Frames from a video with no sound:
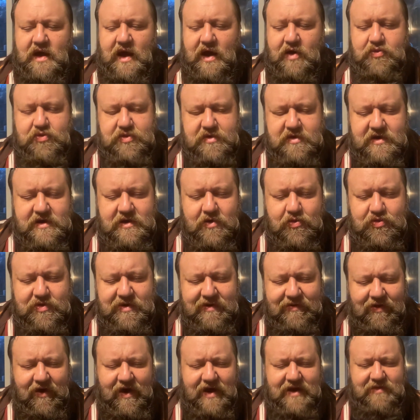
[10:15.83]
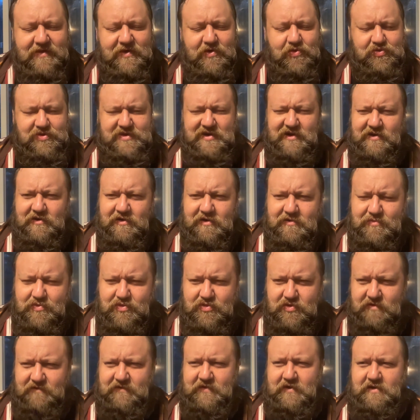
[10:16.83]
So you're going to see a lot of these
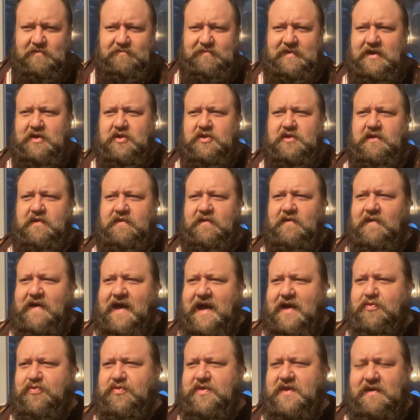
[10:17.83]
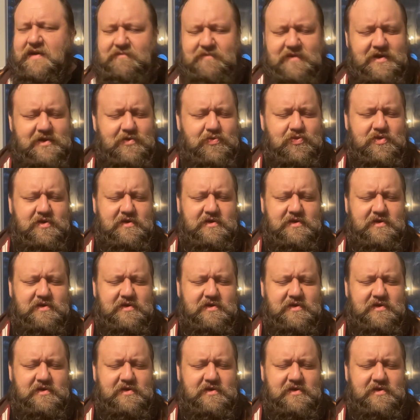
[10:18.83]
terms you've heard mentioned in the last 10 minutes.